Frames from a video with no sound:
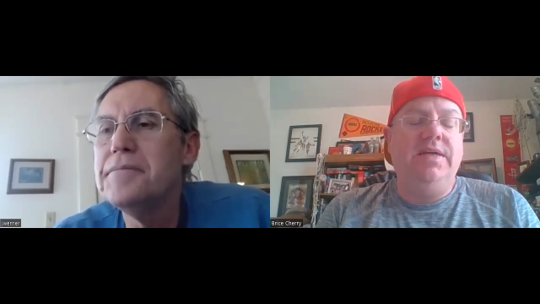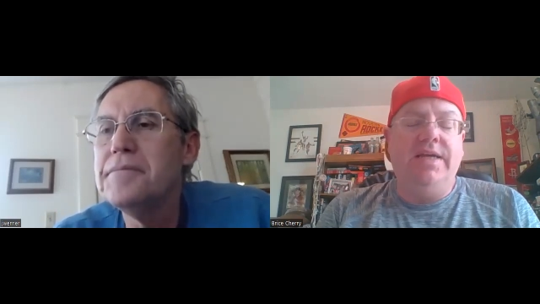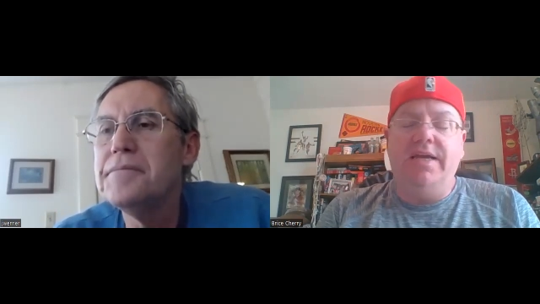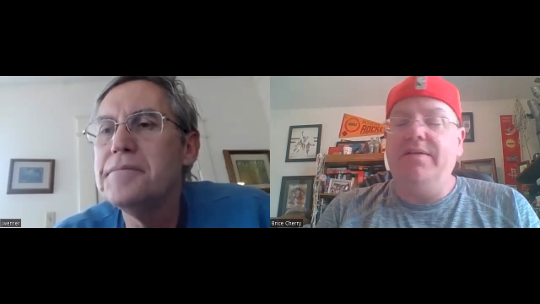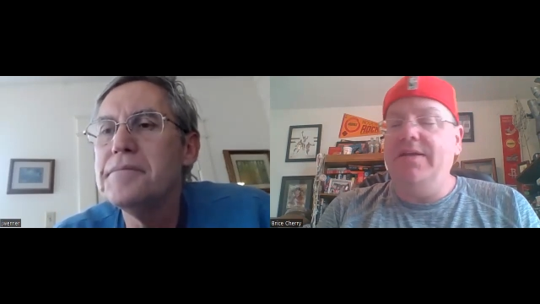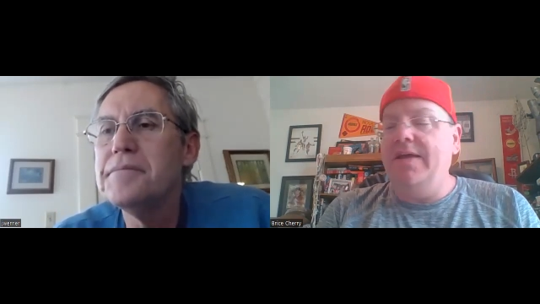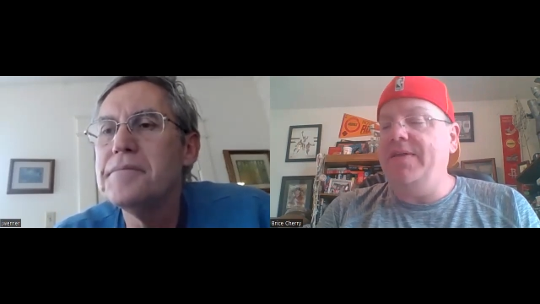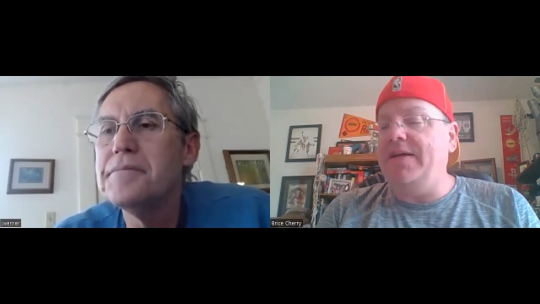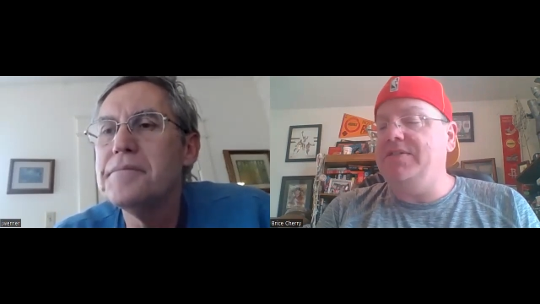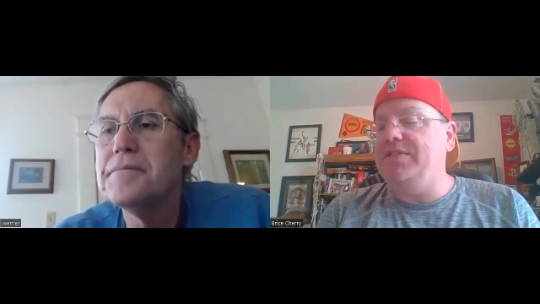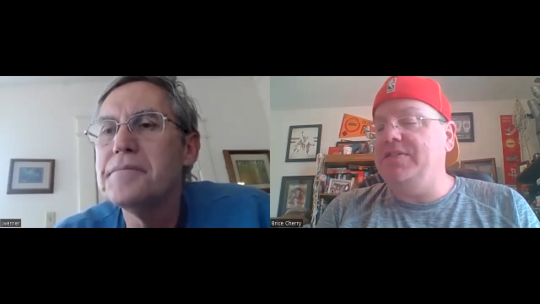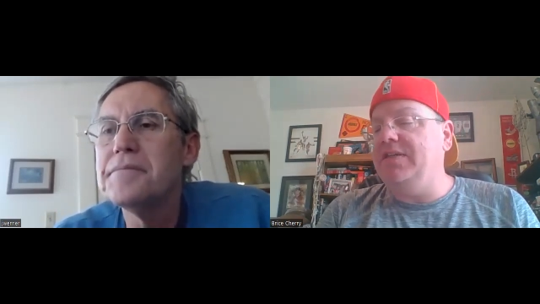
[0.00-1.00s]
Speaker 1: and and
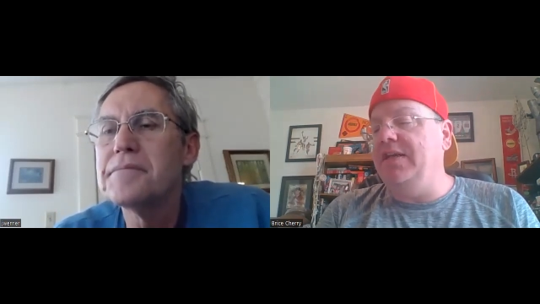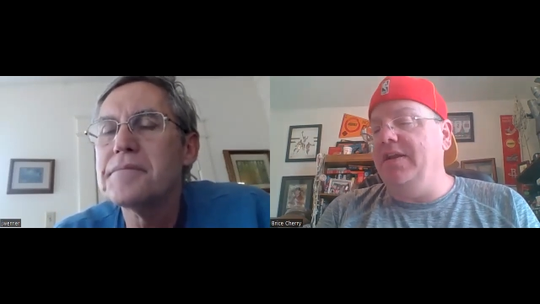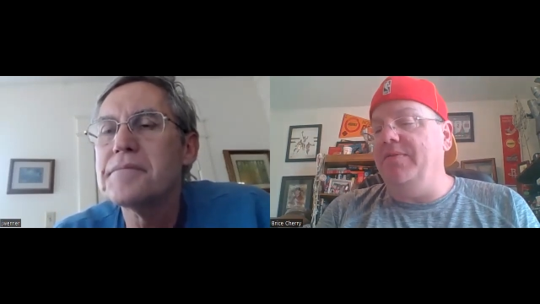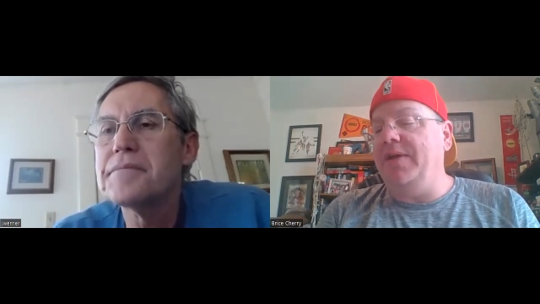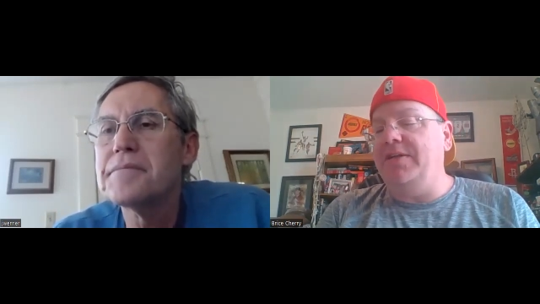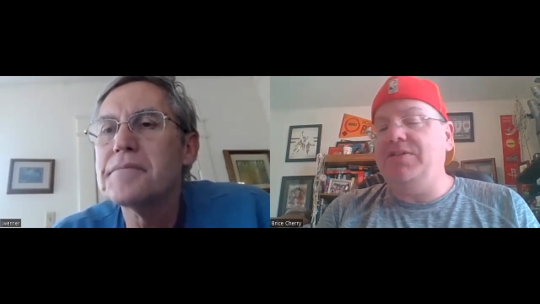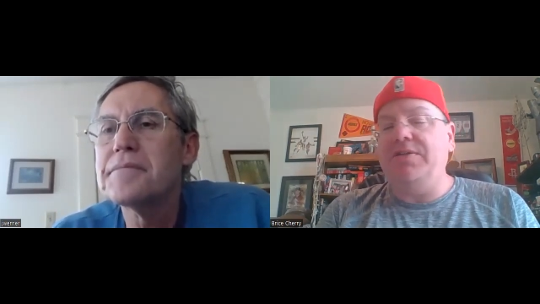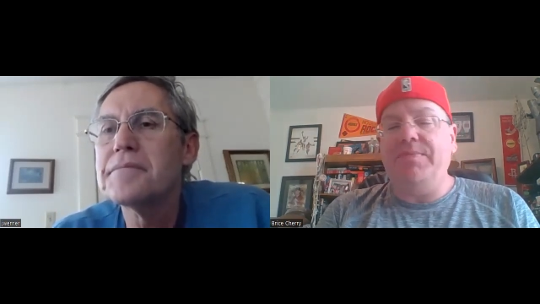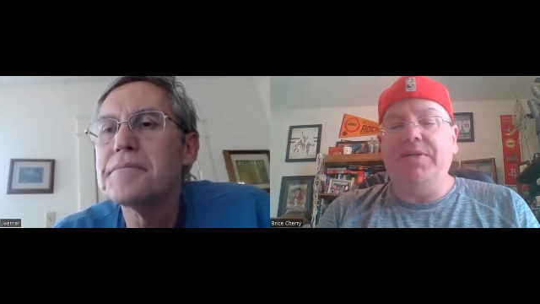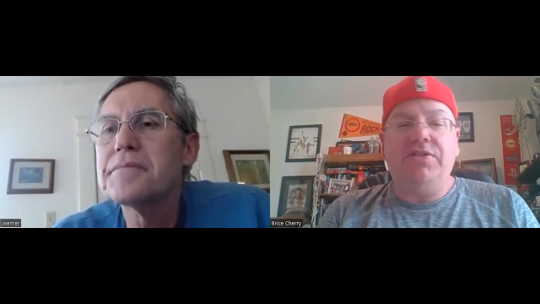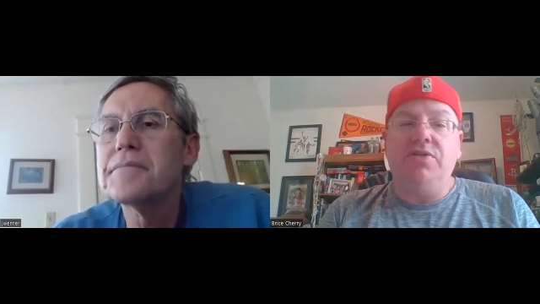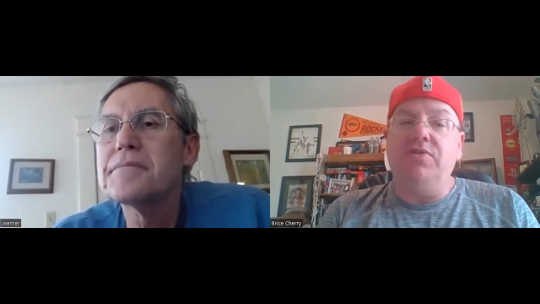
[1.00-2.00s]
that's you know they should
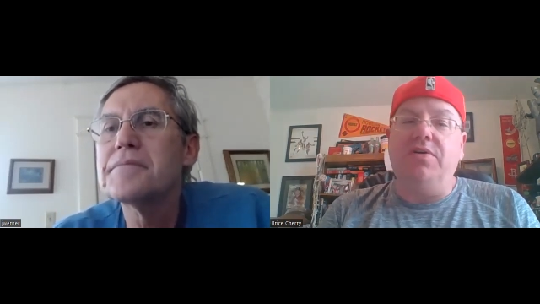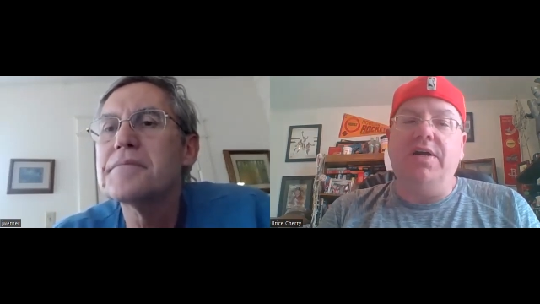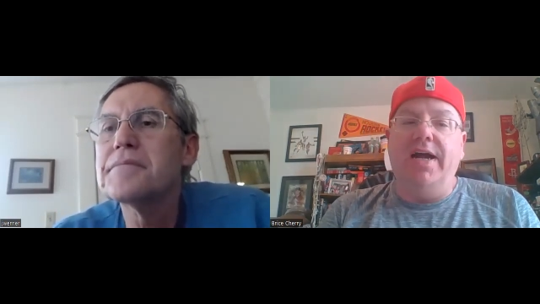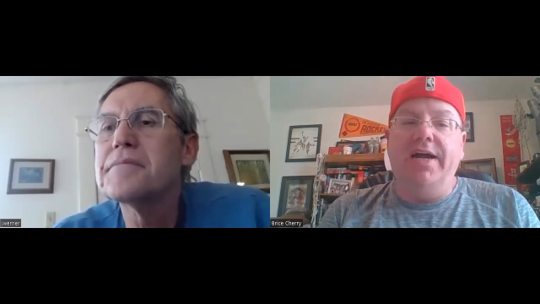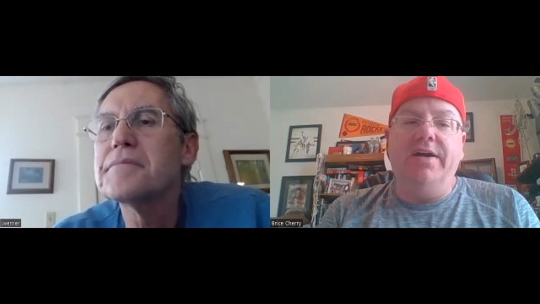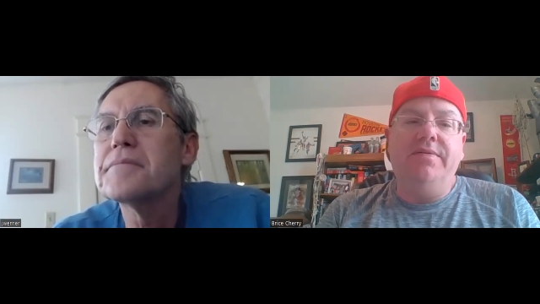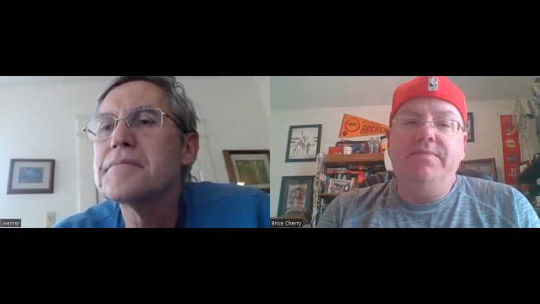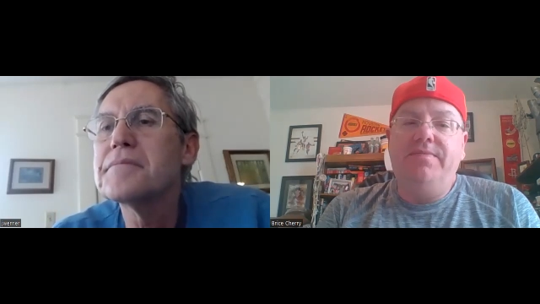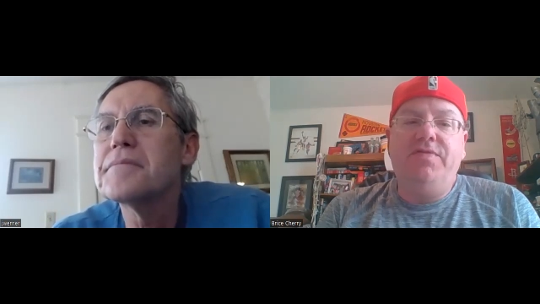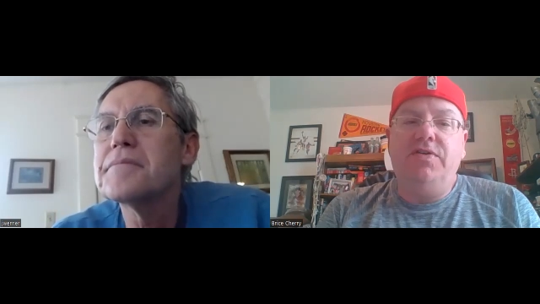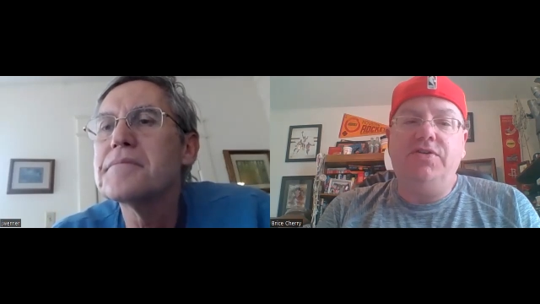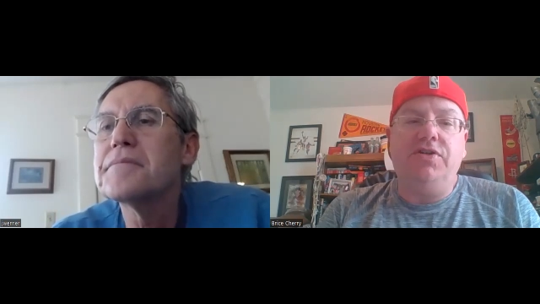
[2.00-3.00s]
be two or higher
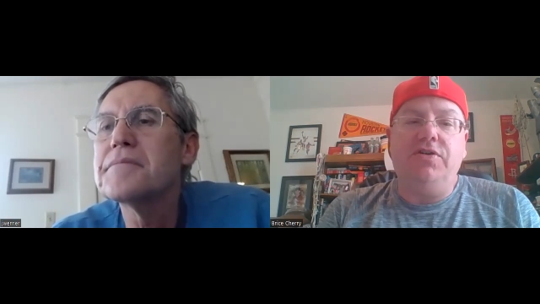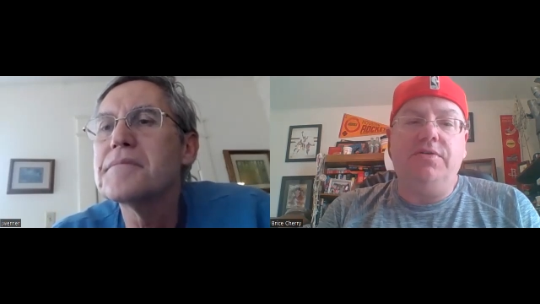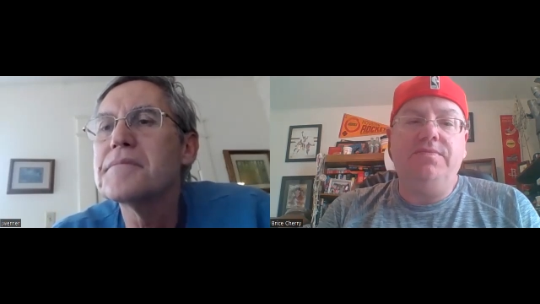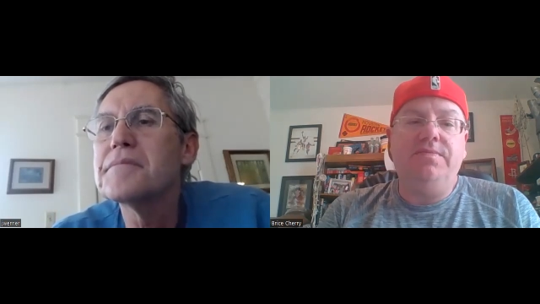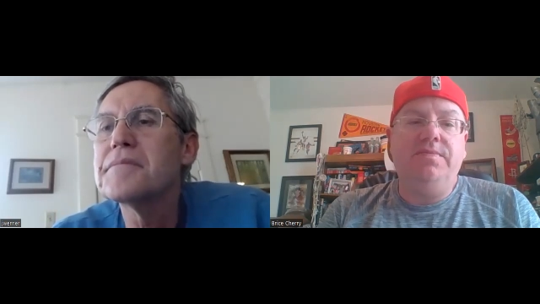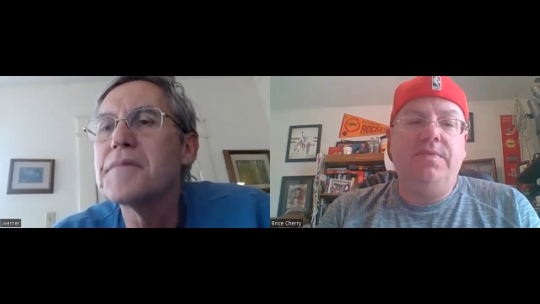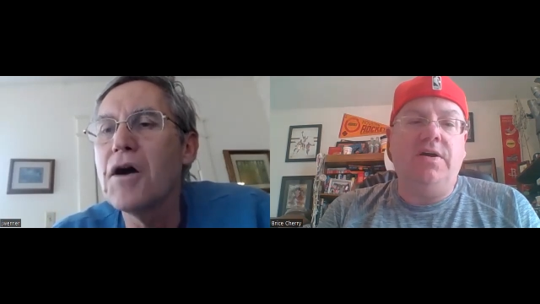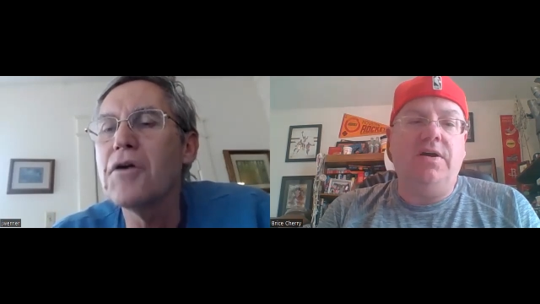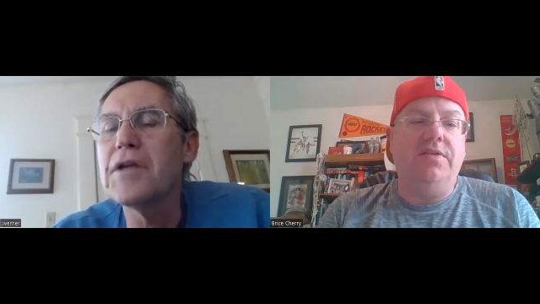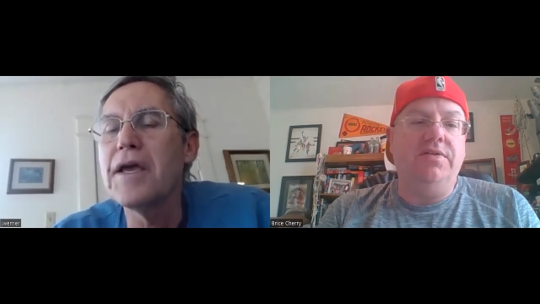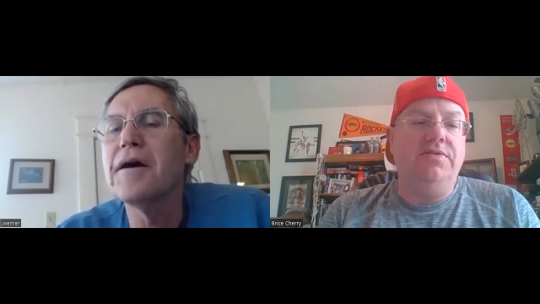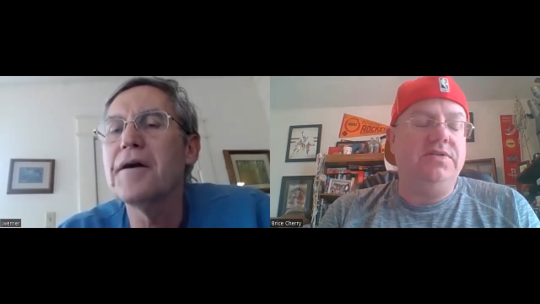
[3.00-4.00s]
for sure oh
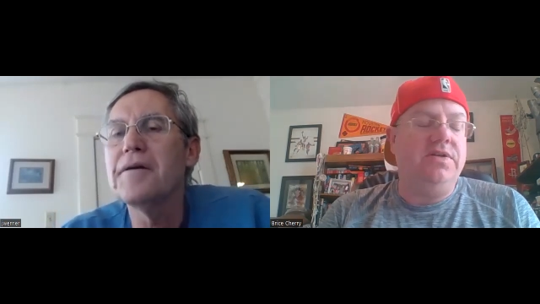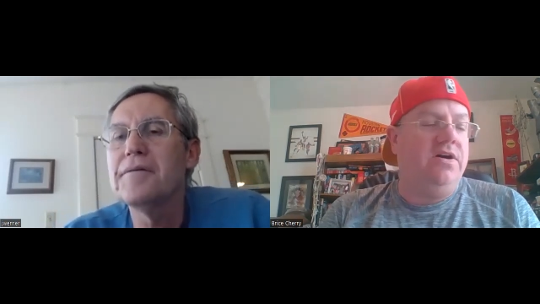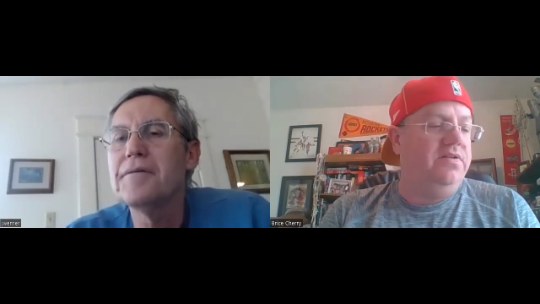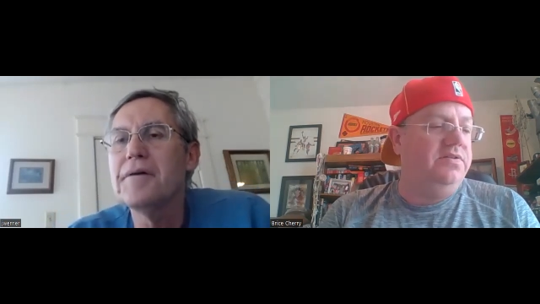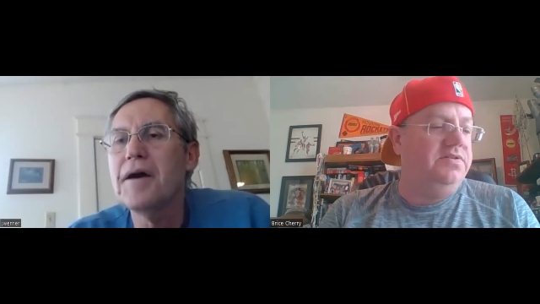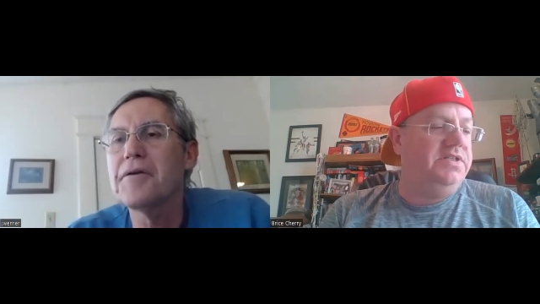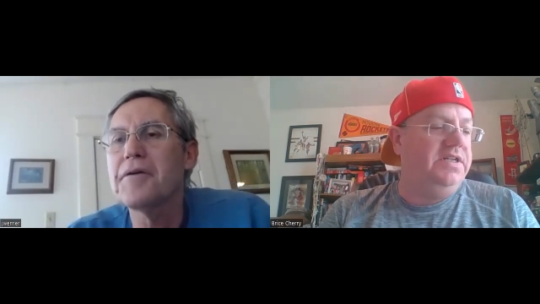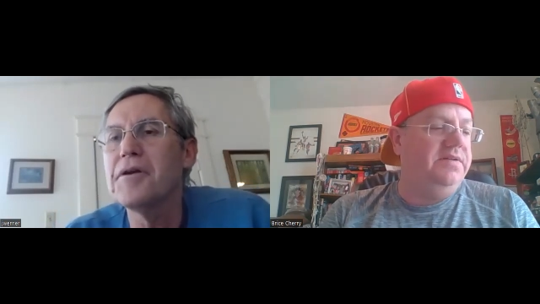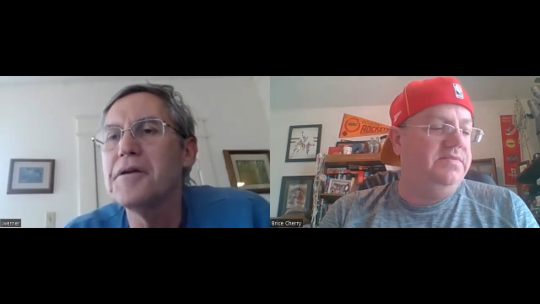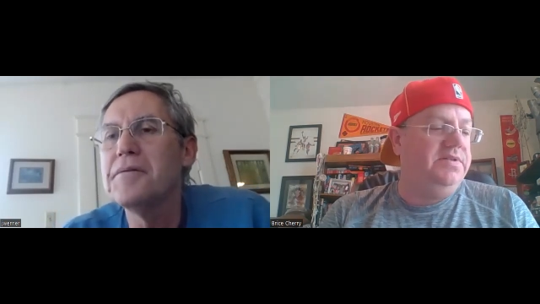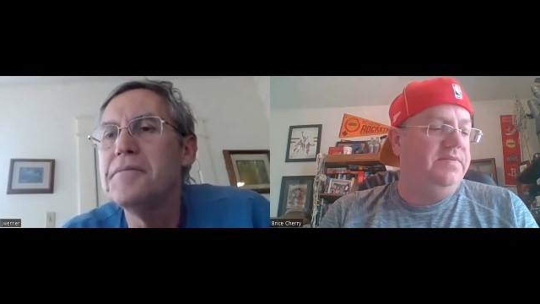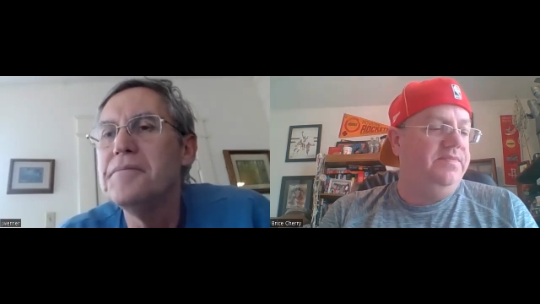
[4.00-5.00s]
yeah all those
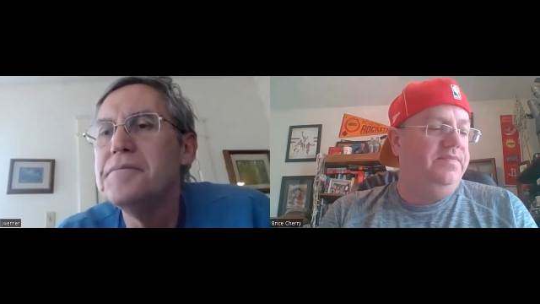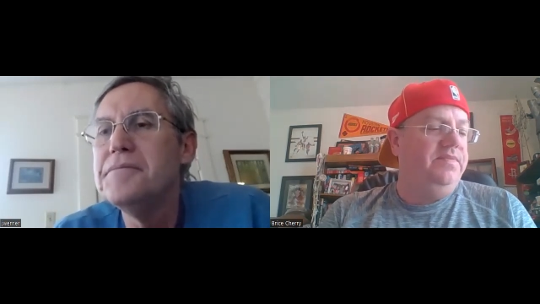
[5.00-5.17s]
teams